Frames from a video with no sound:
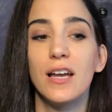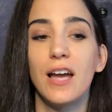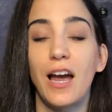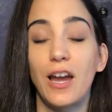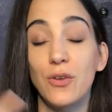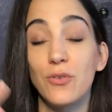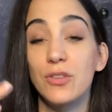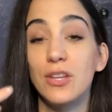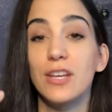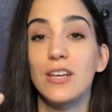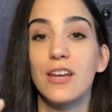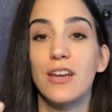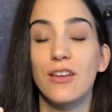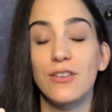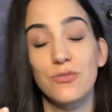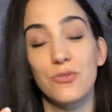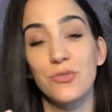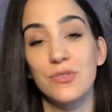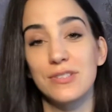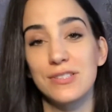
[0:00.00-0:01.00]
are you thinking
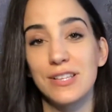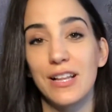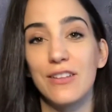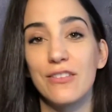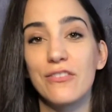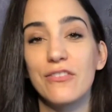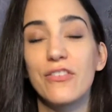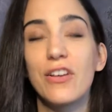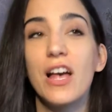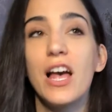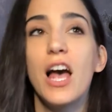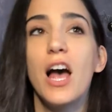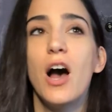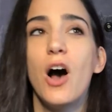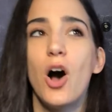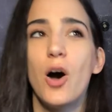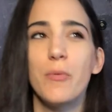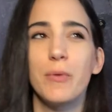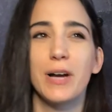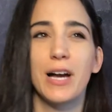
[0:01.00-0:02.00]
to yourself,
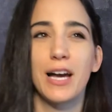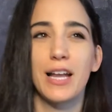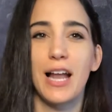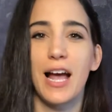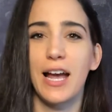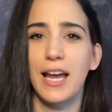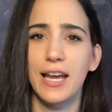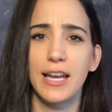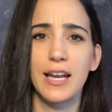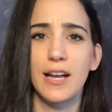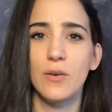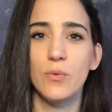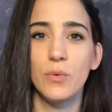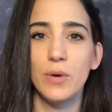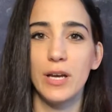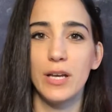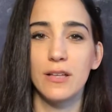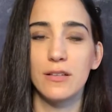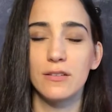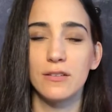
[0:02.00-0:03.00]
oh my god, I cannot
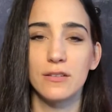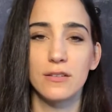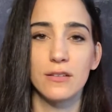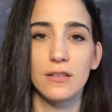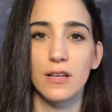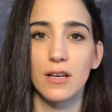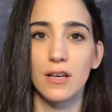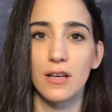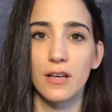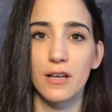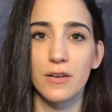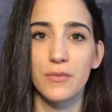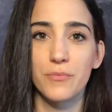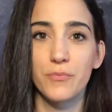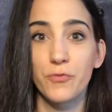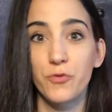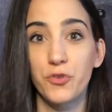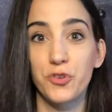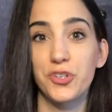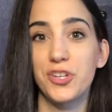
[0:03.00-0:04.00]
wait
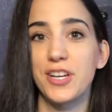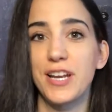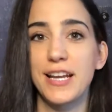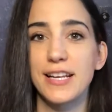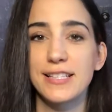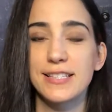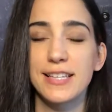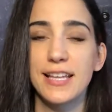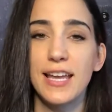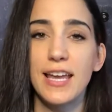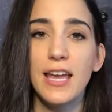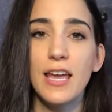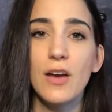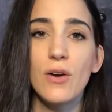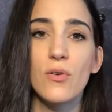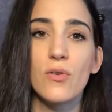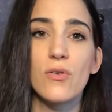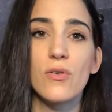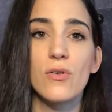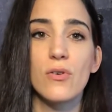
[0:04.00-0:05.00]
for the next day?
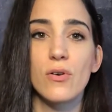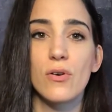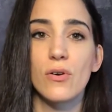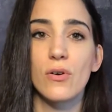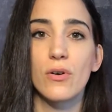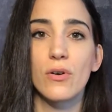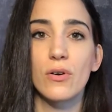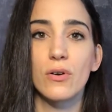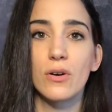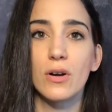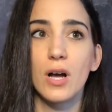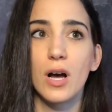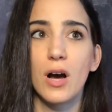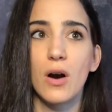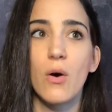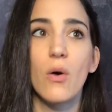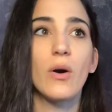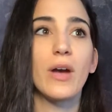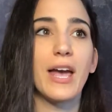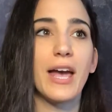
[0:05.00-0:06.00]
Or
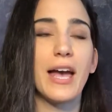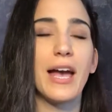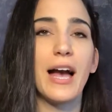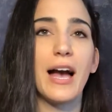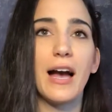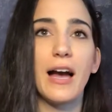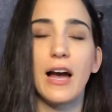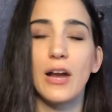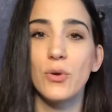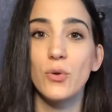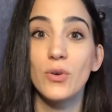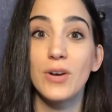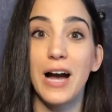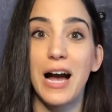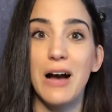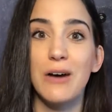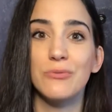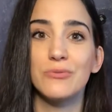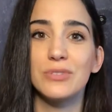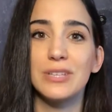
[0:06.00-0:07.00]
okay, are you
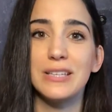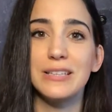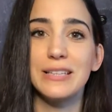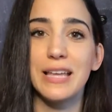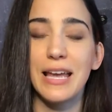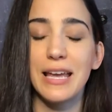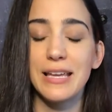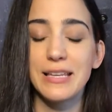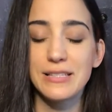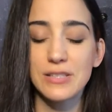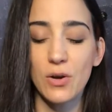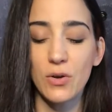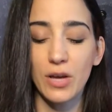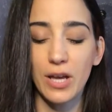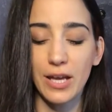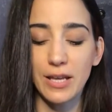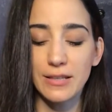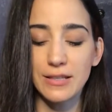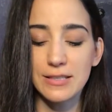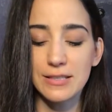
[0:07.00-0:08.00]
counting days?
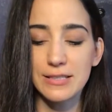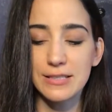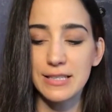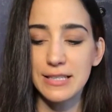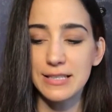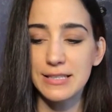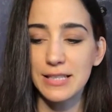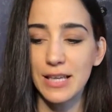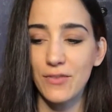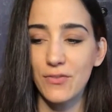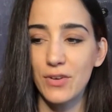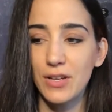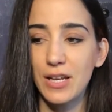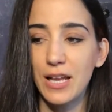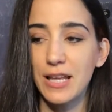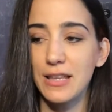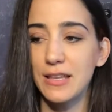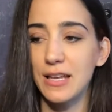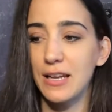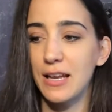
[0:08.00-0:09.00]
Okay, this is day 7
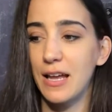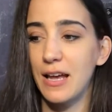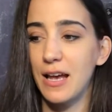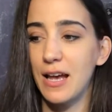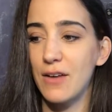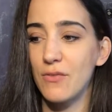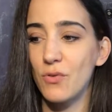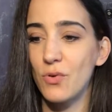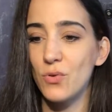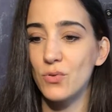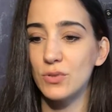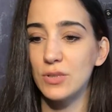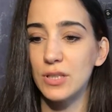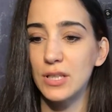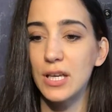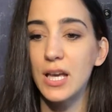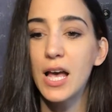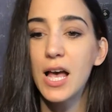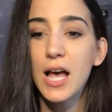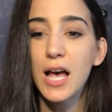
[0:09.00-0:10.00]
and then I have only